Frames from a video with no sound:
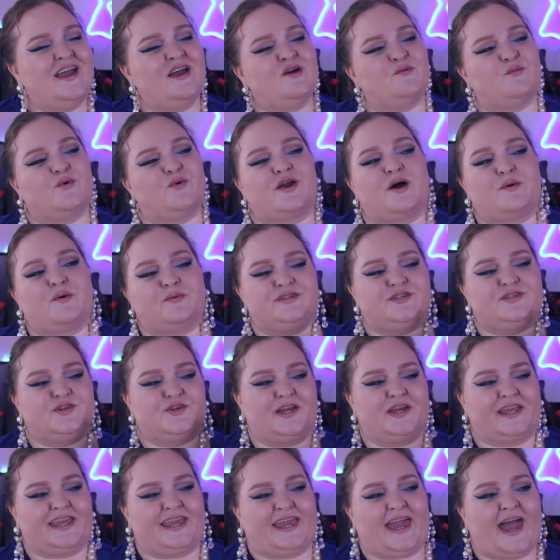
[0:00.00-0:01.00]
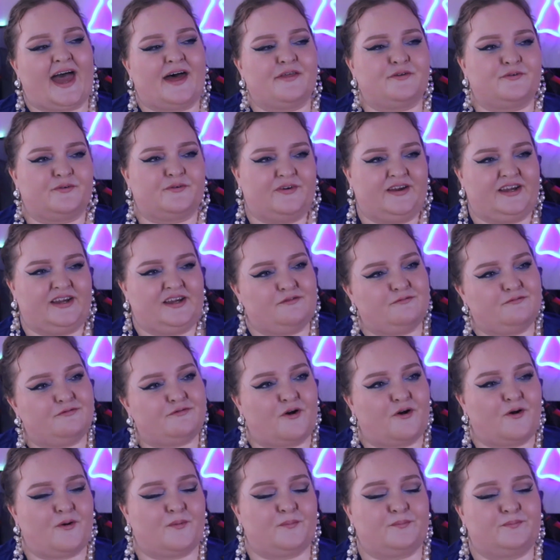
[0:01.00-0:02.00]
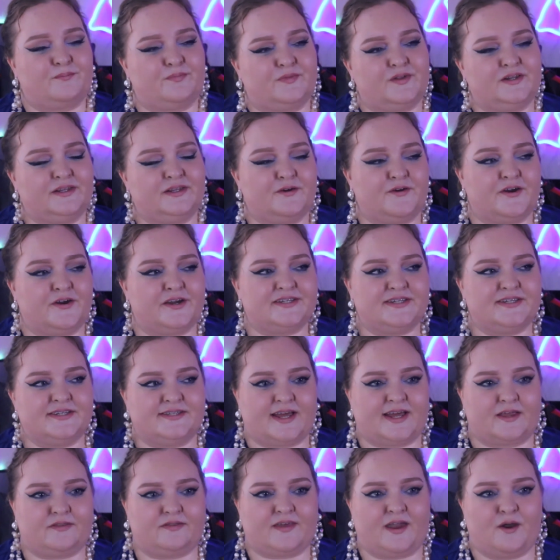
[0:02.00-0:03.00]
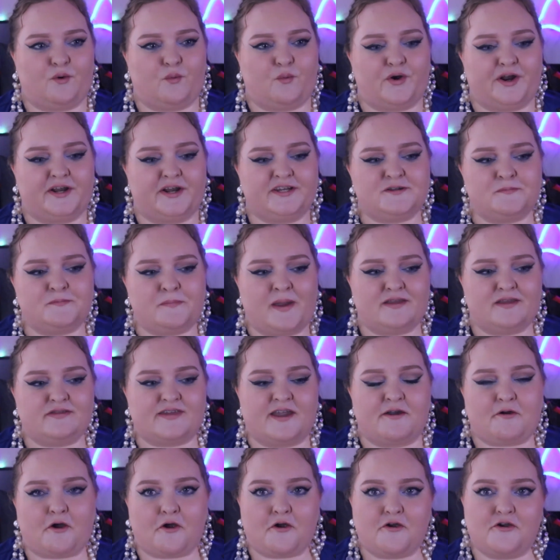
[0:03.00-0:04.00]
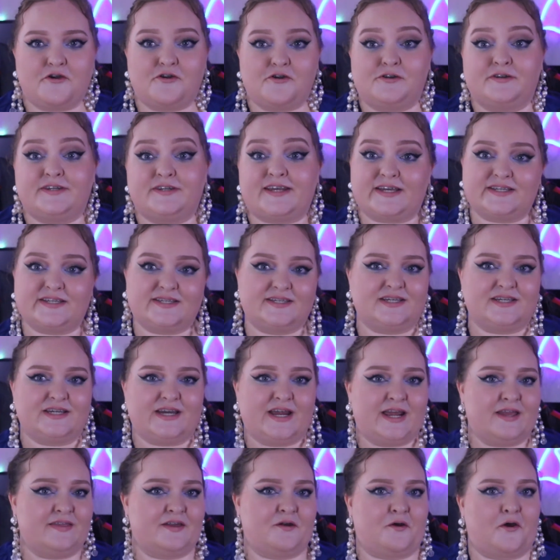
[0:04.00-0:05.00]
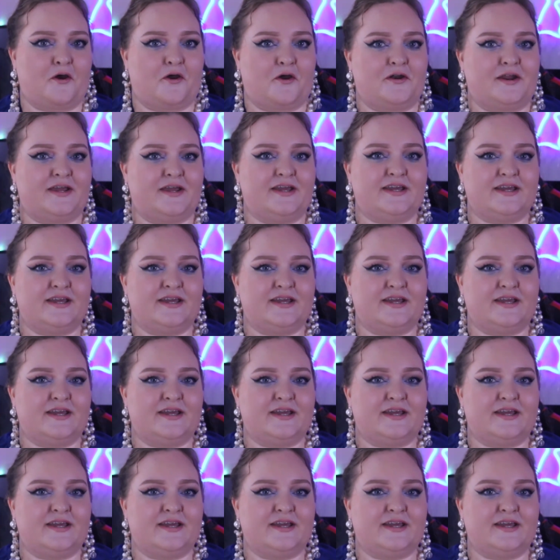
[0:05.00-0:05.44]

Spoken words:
What I was sort of gathering from the lyrics is that they're wanting to make their own destiny, their own